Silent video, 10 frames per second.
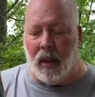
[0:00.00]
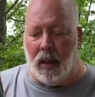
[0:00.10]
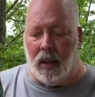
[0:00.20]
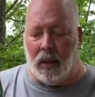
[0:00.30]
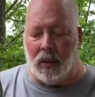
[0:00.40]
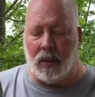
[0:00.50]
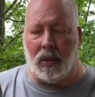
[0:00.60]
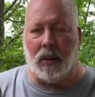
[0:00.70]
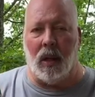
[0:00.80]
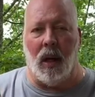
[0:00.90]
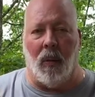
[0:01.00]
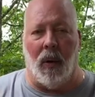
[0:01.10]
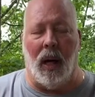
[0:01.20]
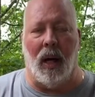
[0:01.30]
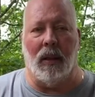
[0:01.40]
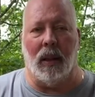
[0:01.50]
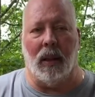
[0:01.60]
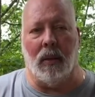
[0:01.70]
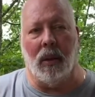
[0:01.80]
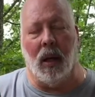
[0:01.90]
is a wine that
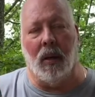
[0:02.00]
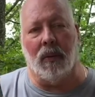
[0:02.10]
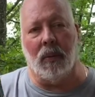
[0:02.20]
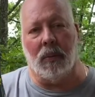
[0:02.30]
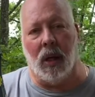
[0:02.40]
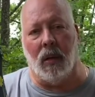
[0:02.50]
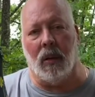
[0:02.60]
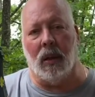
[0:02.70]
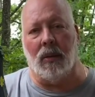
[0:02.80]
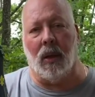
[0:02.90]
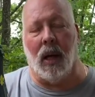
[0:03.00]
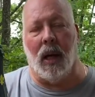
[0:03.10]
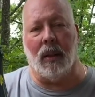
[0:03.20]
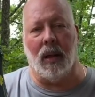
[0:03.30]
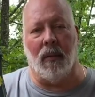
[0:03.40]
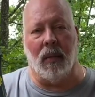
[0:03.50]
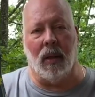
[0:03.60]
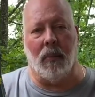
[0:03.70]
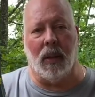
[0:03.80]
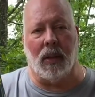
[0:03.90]
can go from totally dry to have a
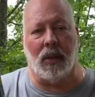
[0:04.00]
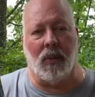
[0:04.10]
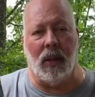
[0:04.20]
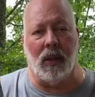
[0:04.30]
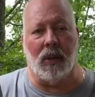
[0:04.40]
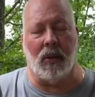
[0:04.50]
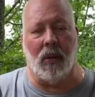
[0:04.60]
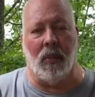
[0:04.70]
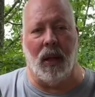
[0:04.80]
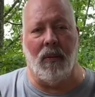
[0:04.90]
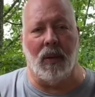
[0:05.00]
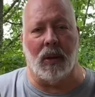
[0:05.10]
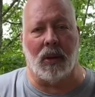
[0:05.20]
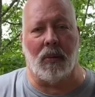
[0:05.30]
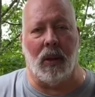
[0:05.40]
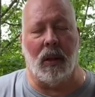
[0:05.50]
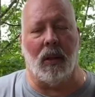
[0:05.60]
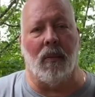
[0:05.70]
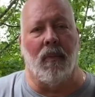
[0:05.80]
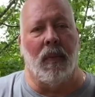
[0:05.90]
little bit of sweetness to it. But even the
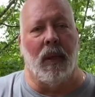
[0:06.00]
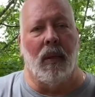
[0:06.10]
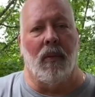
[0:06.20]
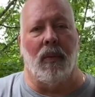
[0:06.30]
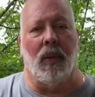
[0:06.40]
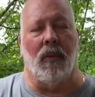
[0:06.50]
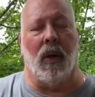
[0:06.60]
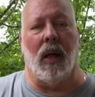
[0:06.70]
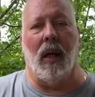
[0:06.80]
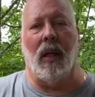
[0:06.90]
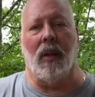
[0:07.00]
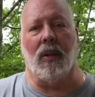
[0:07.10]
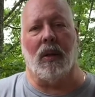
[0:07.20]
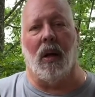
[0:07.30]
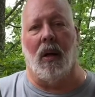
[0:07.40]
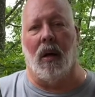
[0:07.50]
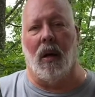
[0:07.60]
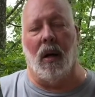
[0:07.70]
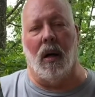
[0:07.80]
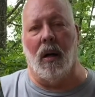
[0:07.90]
sweeter Vouvrays
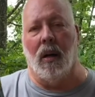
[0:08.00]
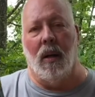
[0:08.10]
are